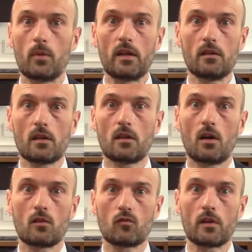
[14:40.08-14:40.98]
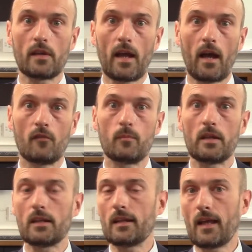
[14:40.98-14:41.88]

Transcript: But in the long run, they have been an